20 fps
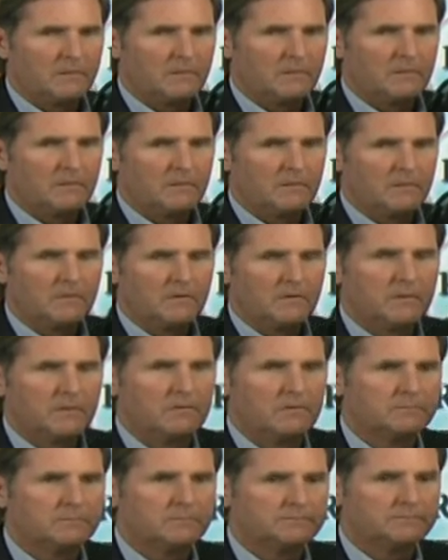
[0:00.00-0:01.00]

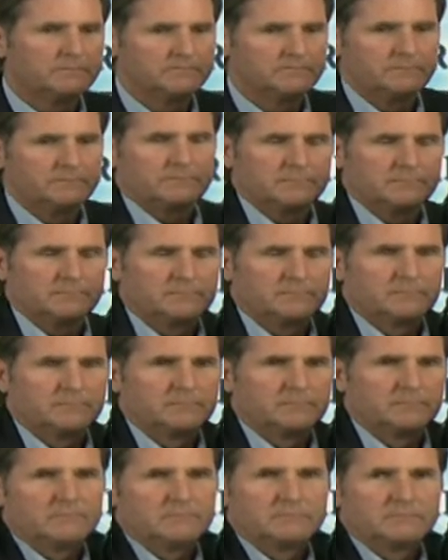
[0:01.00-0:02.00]

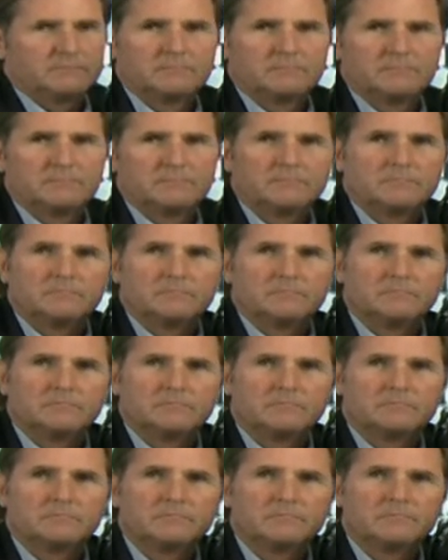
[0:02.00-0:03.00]

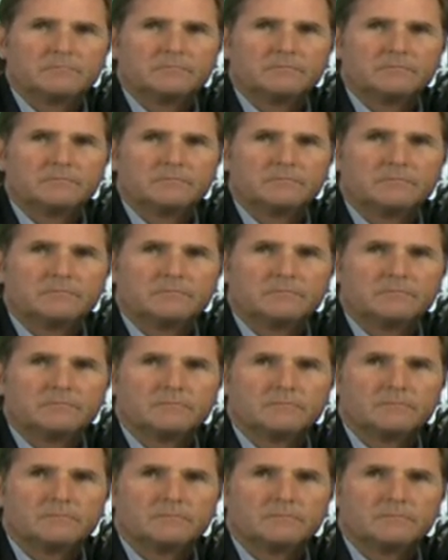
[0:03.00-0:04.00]

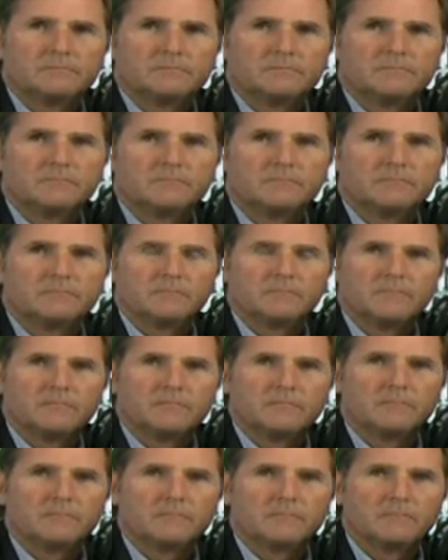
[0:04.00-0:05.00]

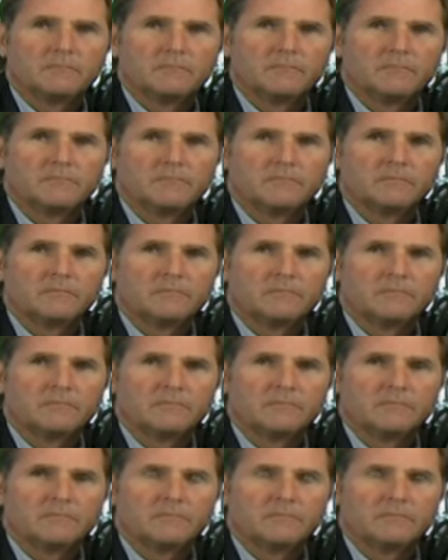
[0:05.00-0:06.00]

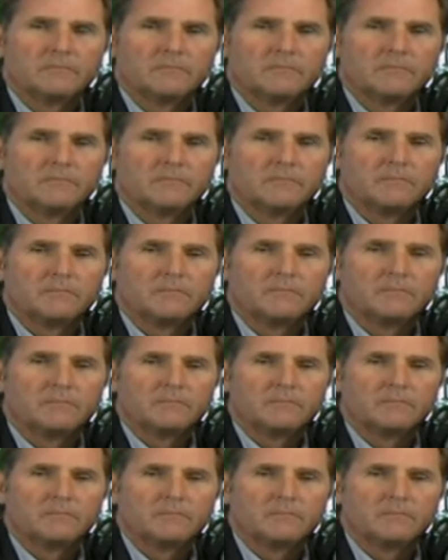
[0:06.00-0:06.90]
The person shown says nothing.